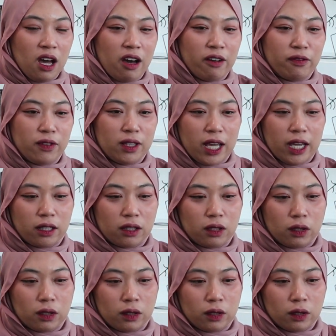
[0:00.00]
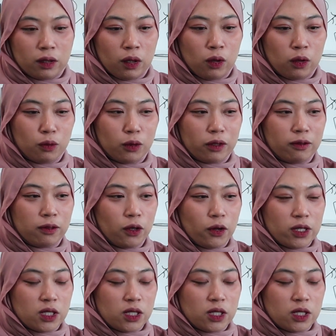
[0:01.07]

I feel like the whole workflow